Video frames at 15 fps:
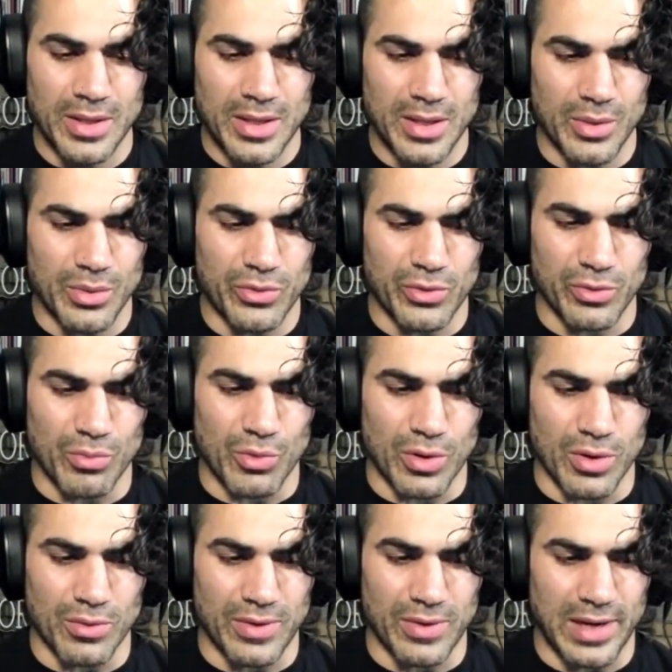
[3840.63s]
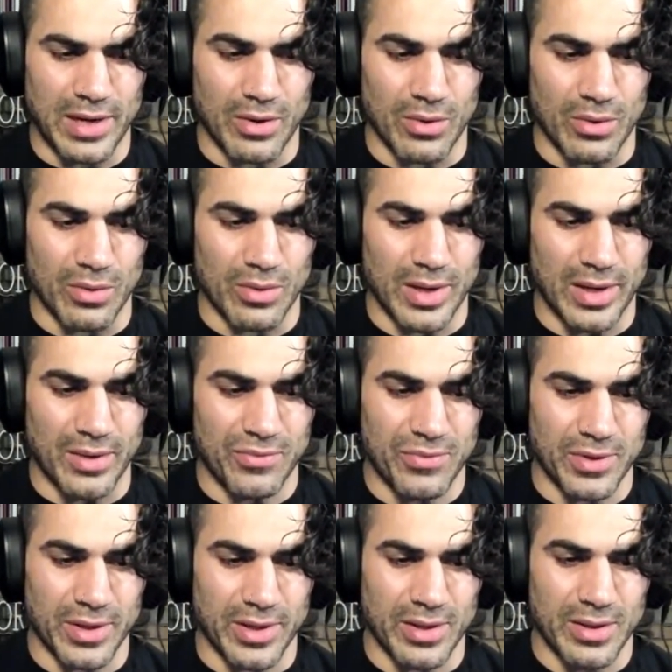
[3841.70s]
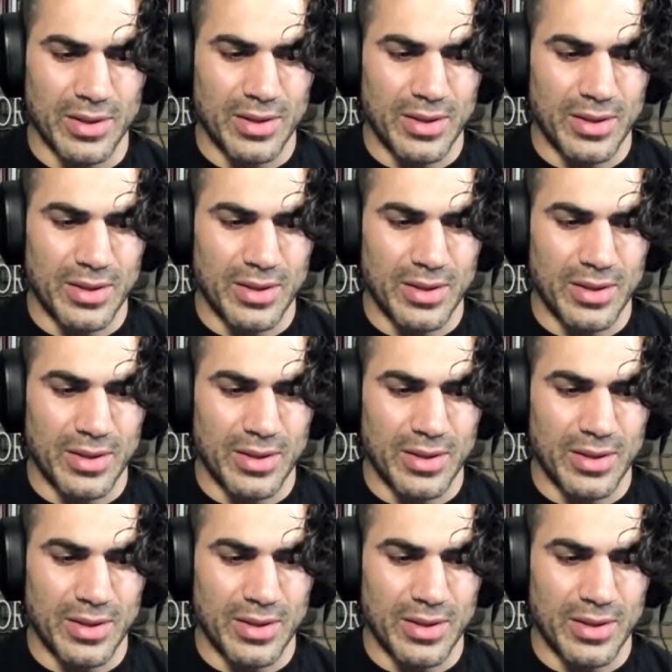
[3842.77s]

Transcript: It was just more of how I feel like